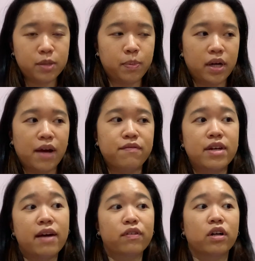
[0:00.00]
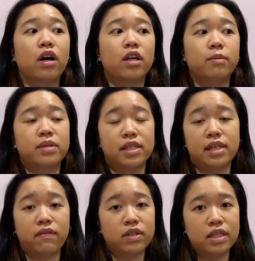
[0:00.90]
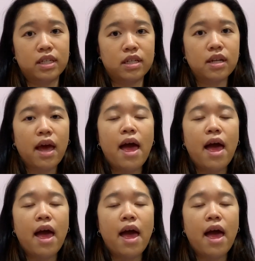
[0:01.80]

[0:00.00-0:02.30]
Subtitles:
but I've never gone up to 17,